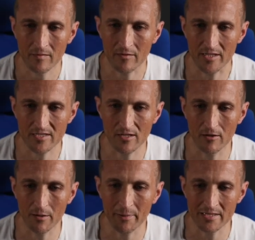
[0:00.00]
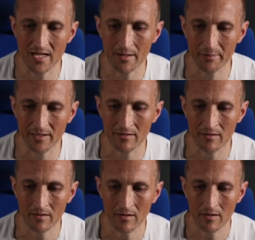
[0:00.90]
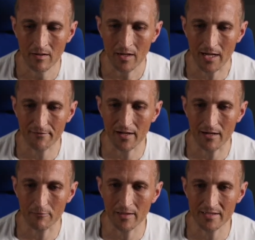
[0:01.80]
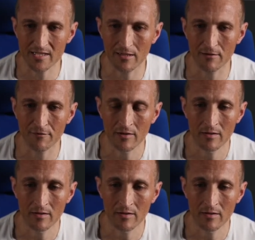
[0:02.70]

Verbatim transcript: All right, so up on top here, I've got relative.